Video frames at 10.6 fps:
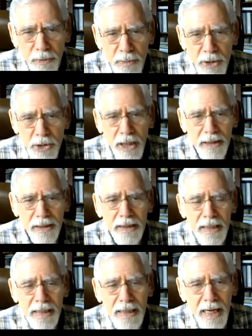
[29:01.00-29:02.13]
from the sun
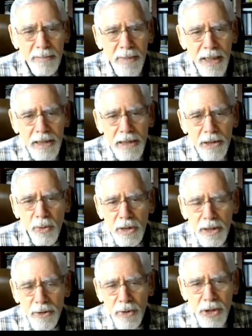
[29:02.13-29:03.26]
and made it into
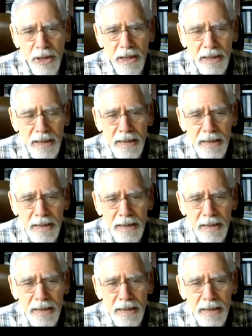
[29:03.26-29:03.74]
electricity.